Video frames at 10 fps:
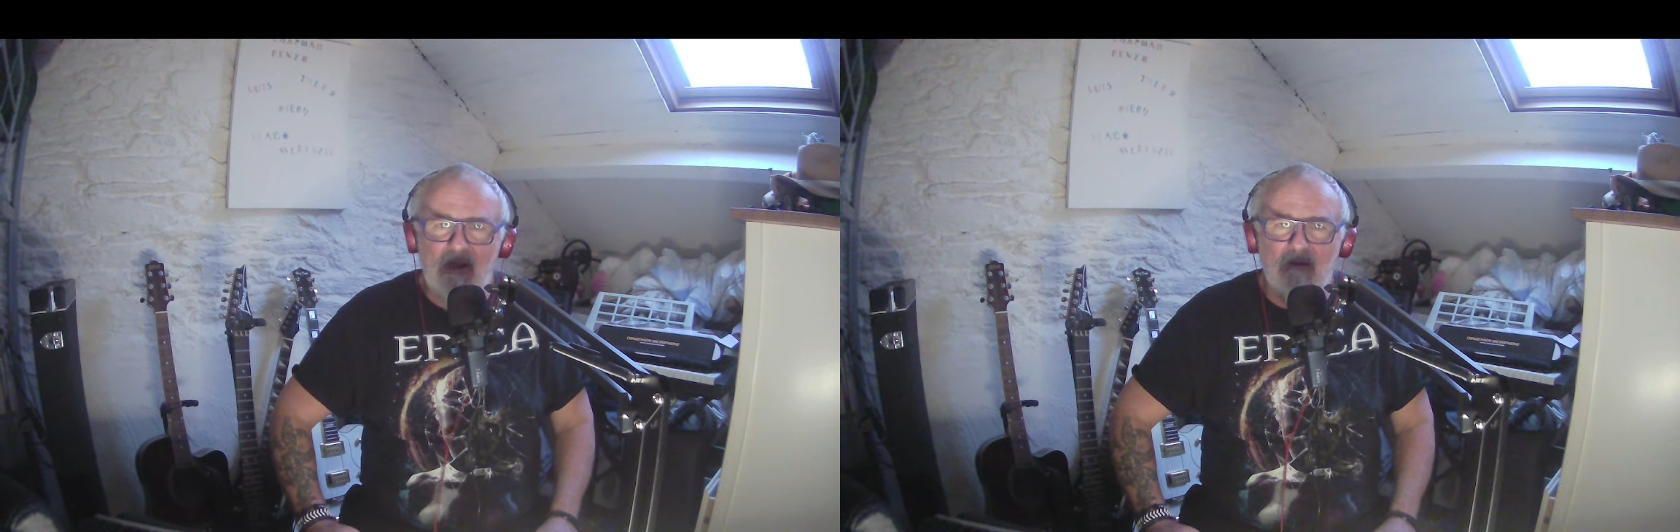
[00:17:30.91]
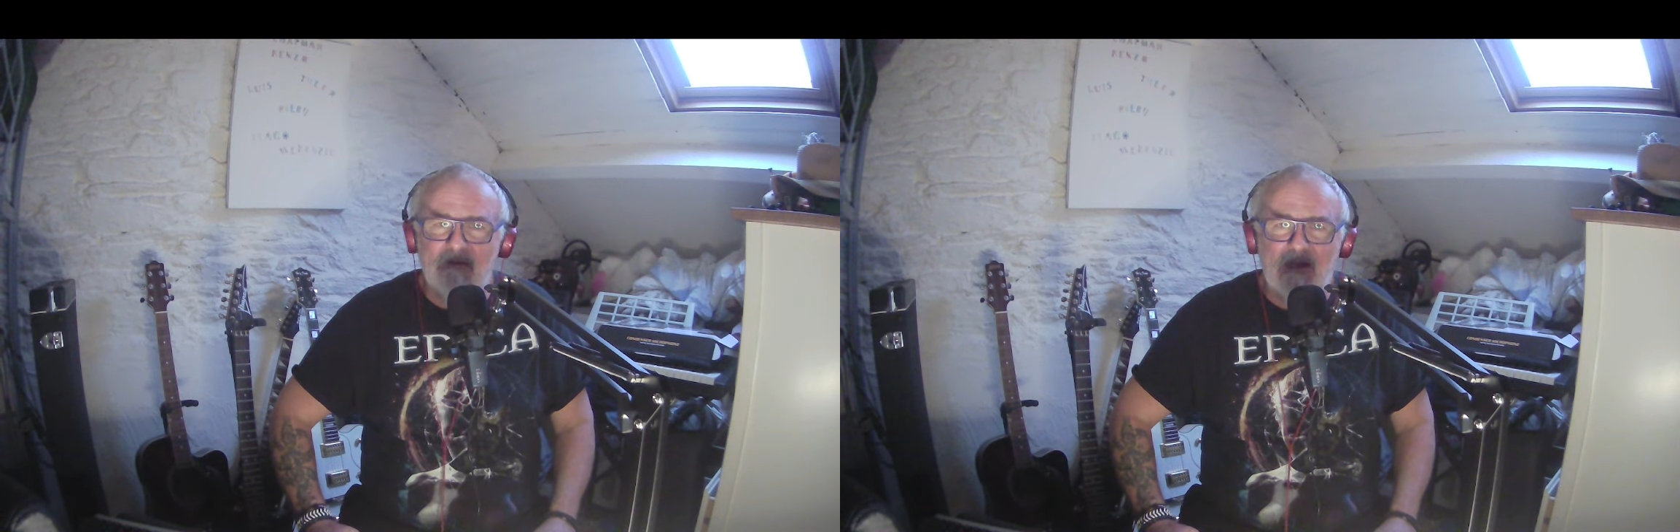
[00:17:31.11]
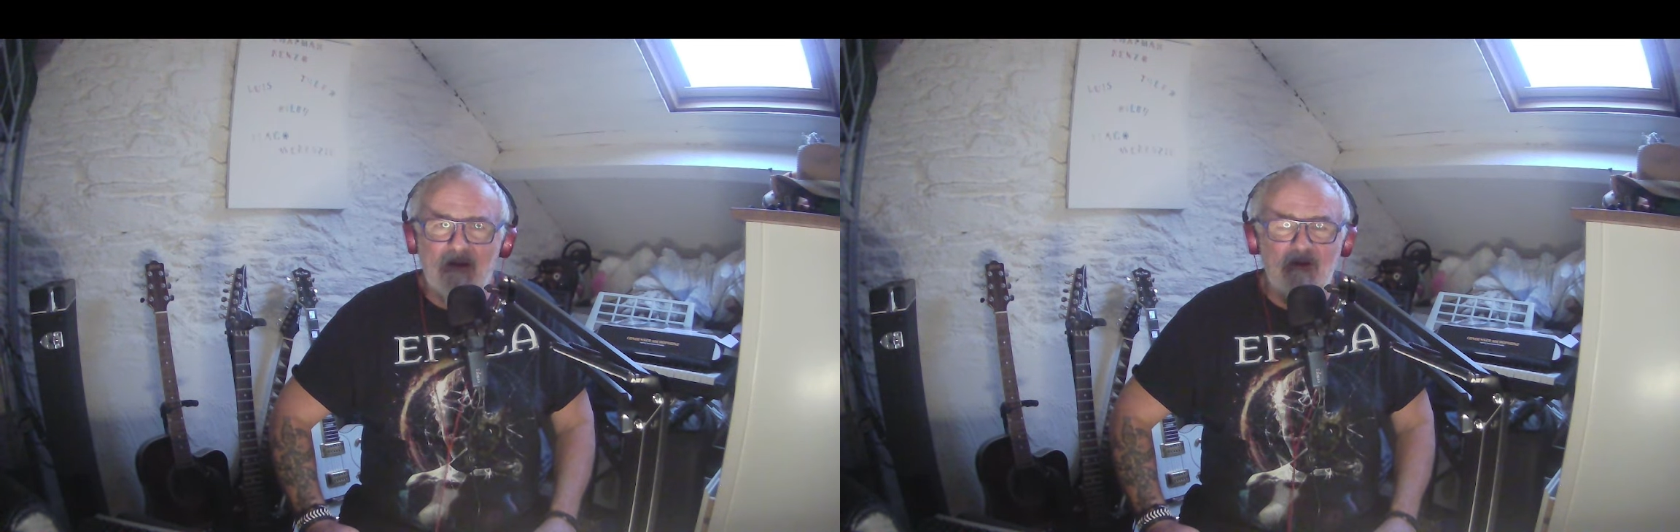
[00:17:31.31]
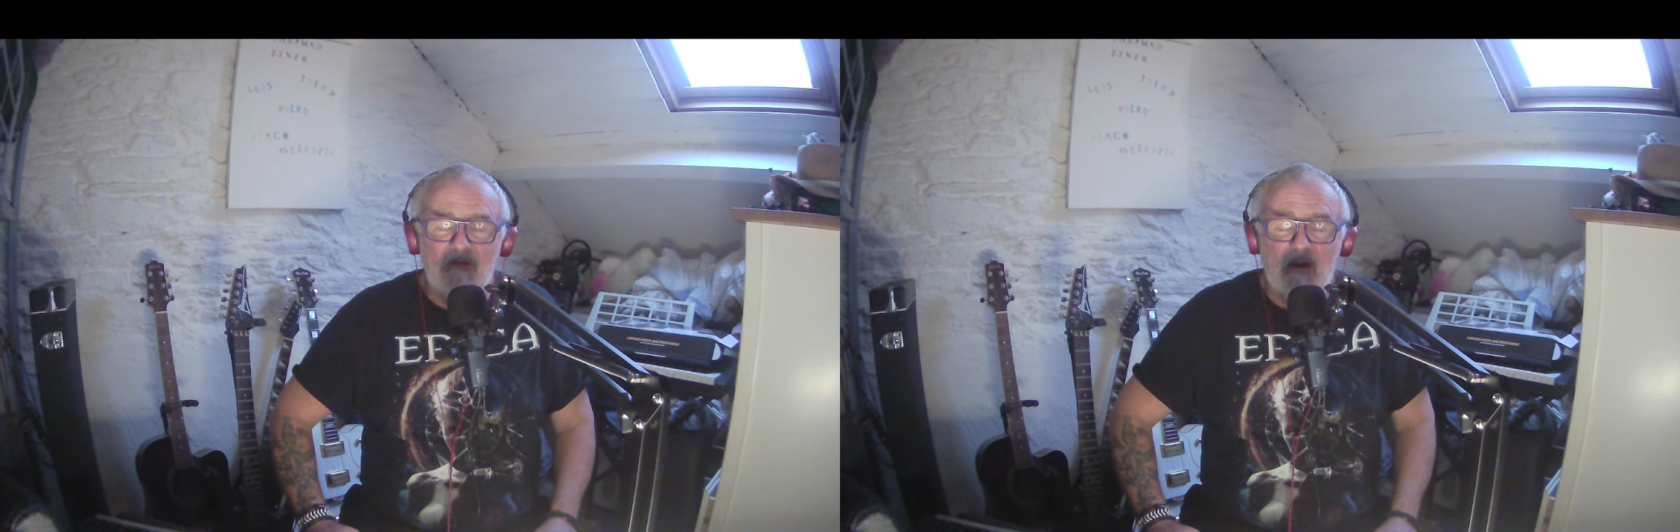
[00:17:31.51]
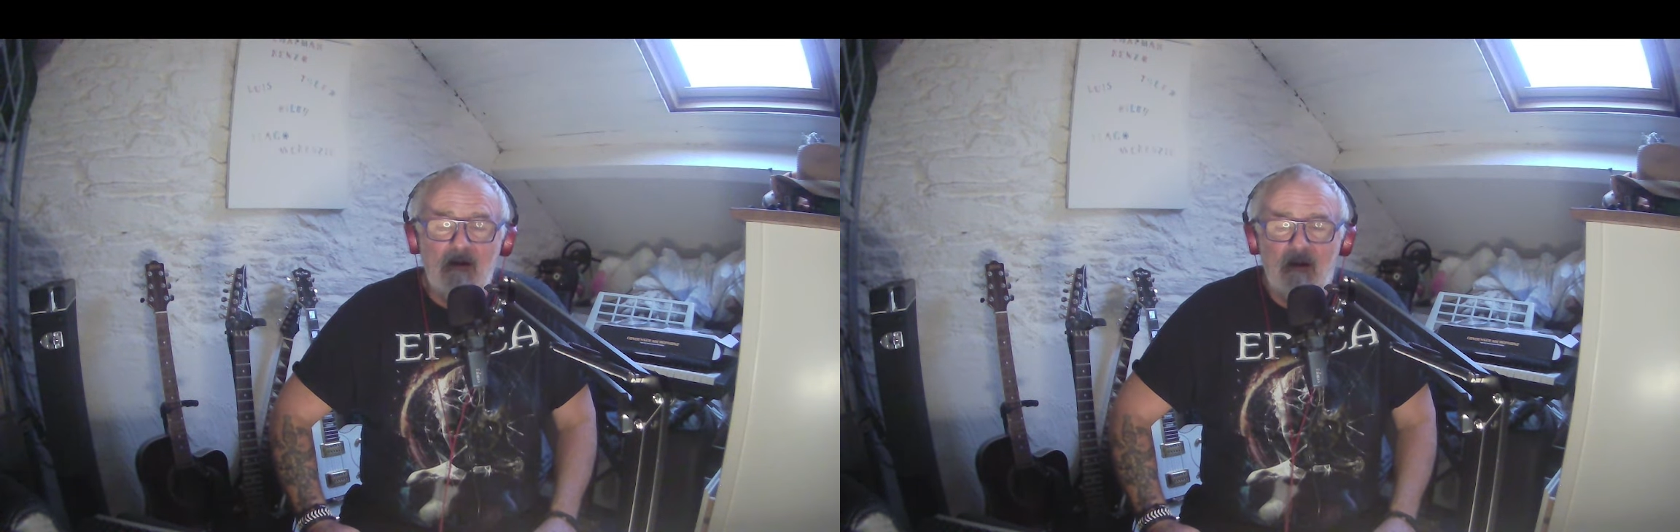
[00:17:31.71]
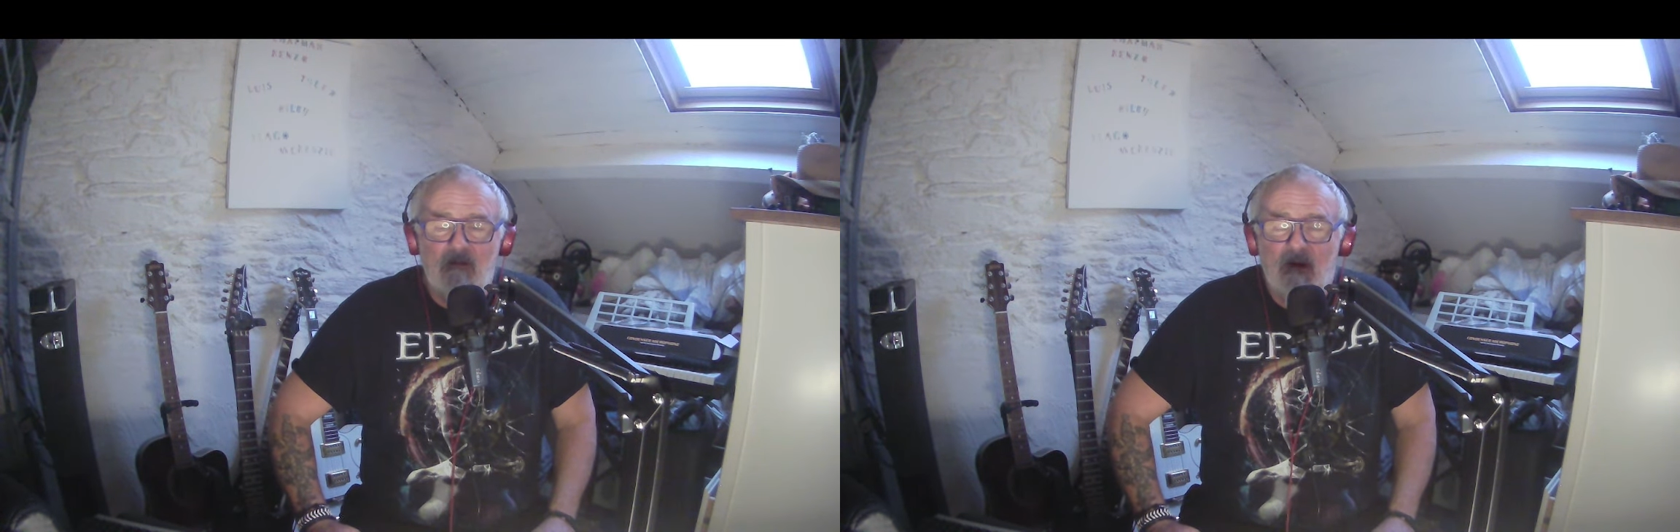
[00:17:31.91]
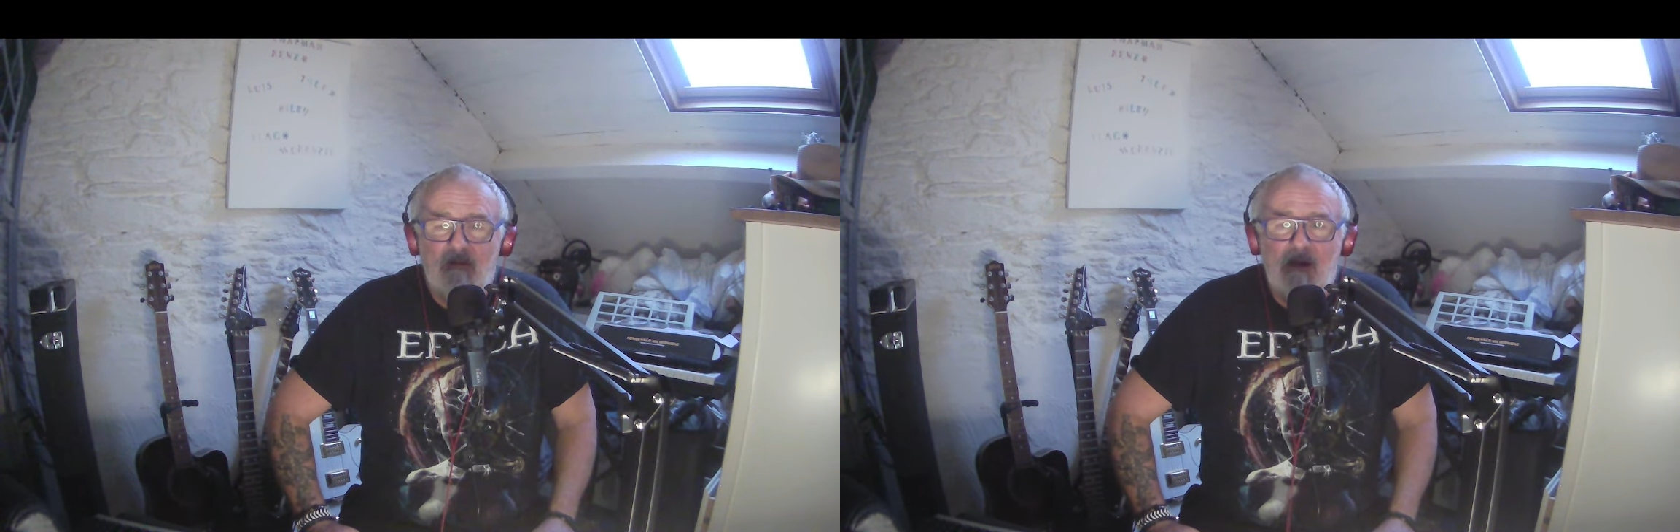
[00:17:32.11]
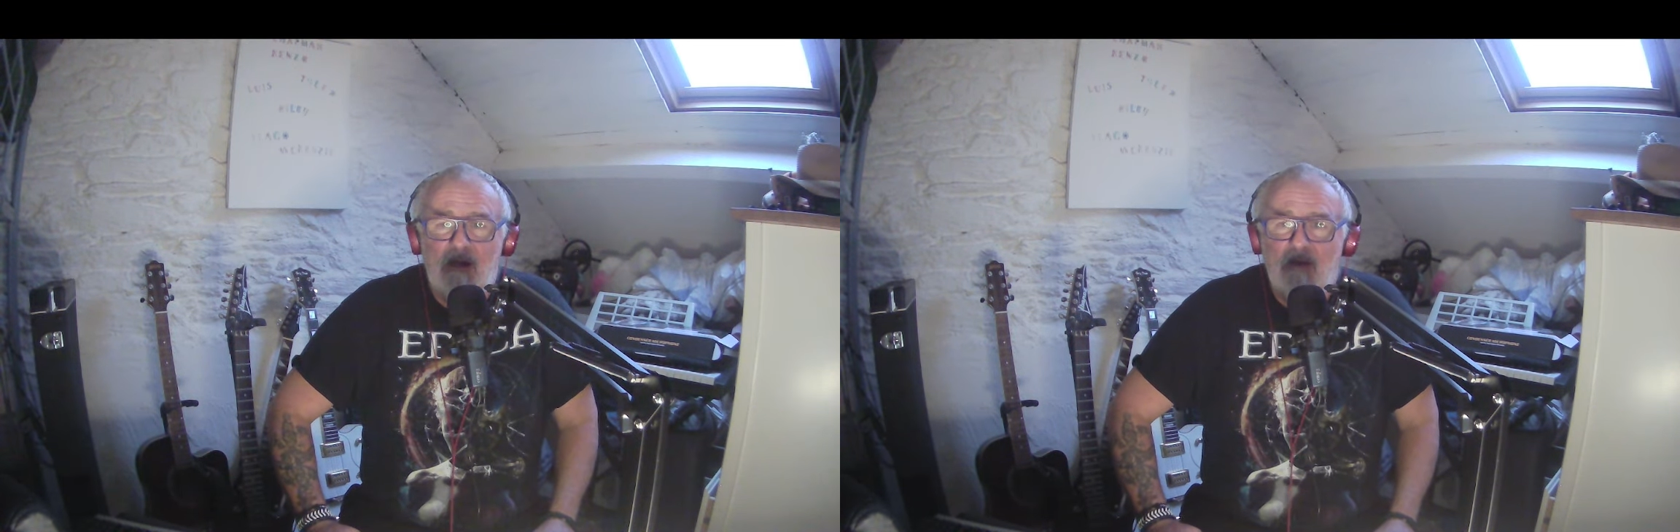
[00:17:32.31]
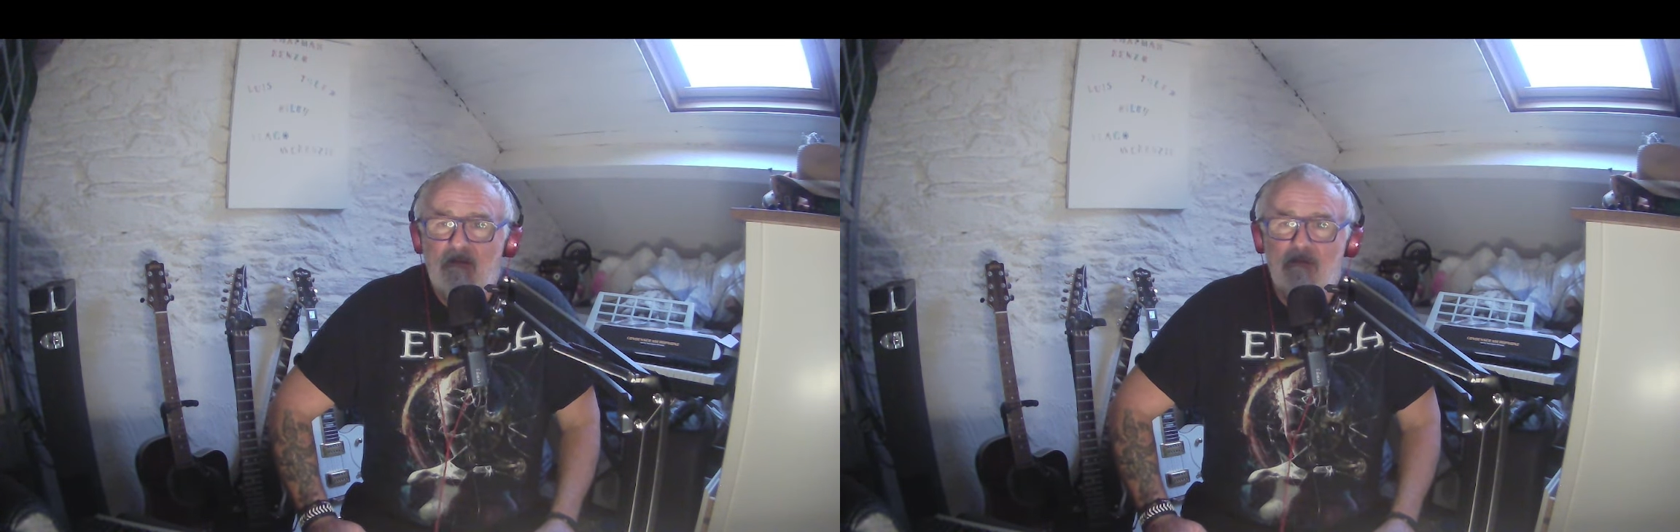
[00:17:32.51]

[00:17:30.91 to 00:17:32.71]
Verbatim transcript: little talent around, in my opinion.